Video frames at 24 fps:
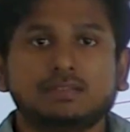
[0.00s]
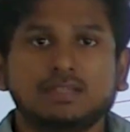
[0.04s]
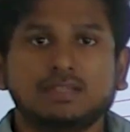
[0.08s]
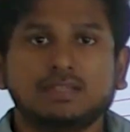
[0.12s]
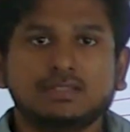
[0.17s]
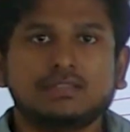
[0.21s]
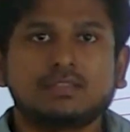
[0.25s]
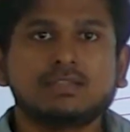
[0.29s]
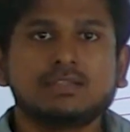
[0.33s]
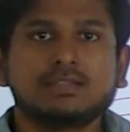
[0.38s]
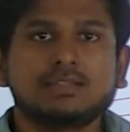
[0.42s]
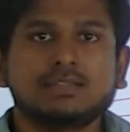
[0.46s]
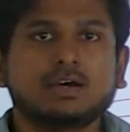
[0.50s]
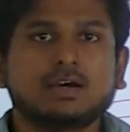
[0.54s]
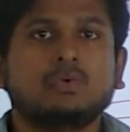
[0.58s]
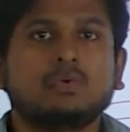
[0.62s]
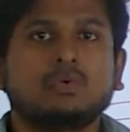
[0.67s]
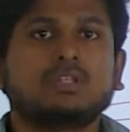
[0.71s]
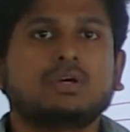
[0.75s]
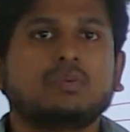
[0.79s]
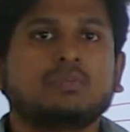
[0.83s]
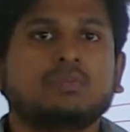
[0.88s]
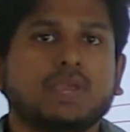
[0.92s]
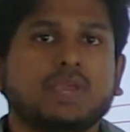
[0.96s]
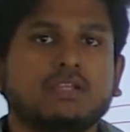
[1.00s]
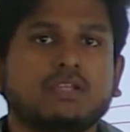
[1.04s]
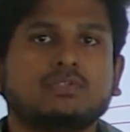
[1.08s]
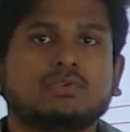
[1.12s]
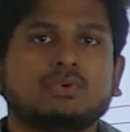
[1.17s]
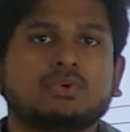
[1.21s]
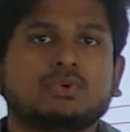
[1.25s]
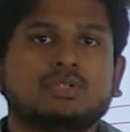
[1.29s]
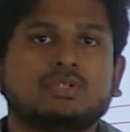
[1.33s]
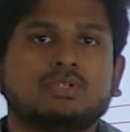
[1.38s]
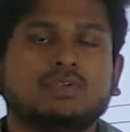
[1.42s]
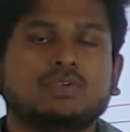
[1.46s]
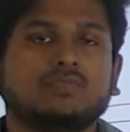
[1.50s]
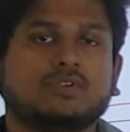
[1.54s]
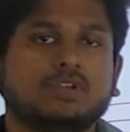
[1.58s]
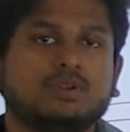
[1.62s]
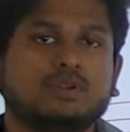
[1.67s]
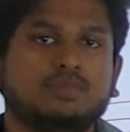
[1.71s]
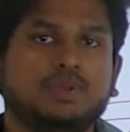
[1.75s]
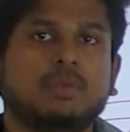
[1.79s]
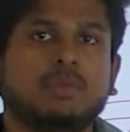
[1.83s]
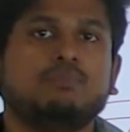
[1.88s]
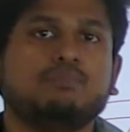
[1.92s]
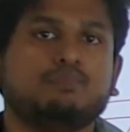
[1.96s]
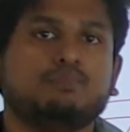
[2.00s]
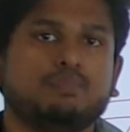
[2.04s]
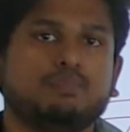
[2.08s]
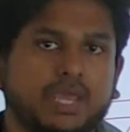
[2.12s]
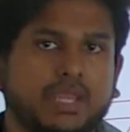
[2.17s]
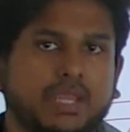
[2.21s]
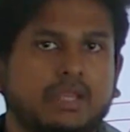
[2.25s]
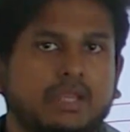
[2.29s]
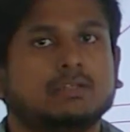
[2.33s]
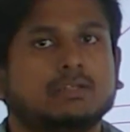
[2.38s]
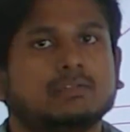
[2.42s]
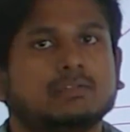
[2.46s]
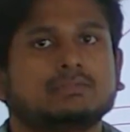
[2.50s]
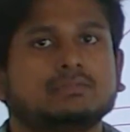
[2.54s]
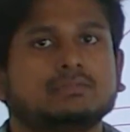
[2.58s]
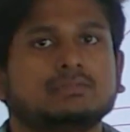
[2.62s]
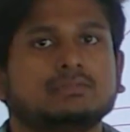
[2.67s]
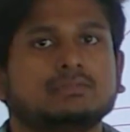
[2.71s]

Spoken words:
This is how the mains question will be made.